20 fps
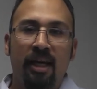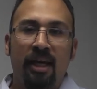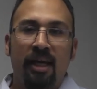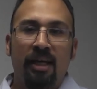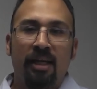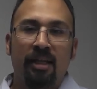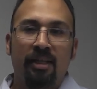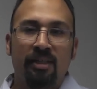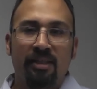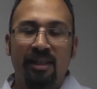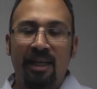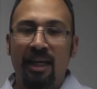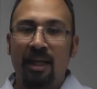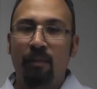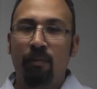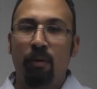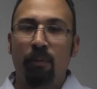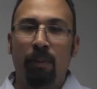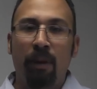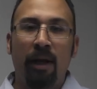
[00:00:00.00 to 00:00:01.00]
and to get
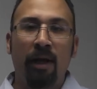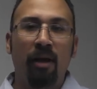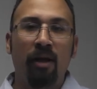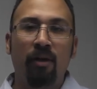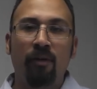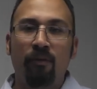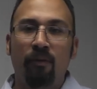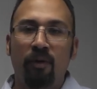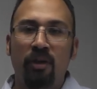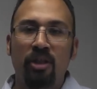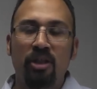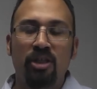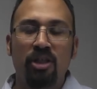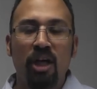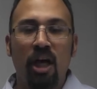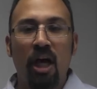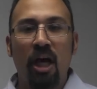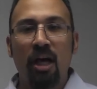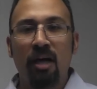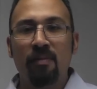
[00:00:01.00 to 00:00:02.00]
them prepared for these
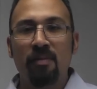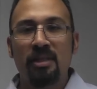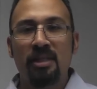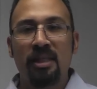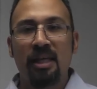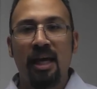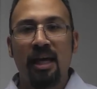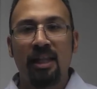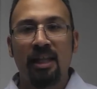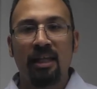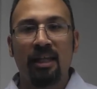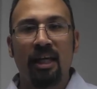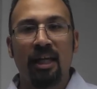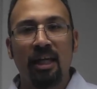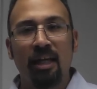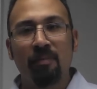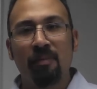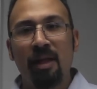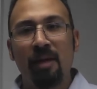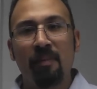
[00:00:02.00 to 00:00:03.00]
jobs, and then
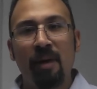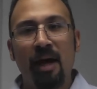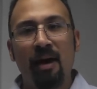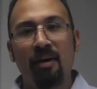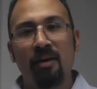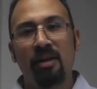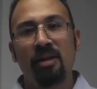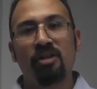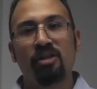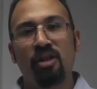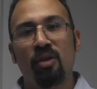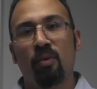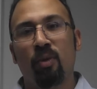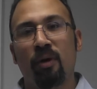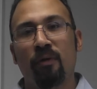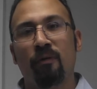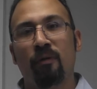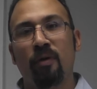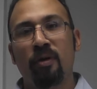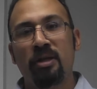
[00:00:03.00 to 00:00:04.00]
getting them out into the
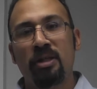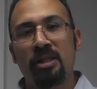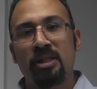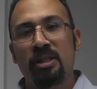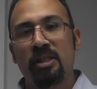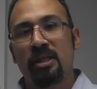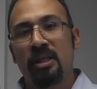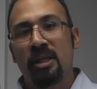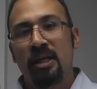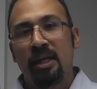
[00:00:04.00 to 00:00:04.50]
workforce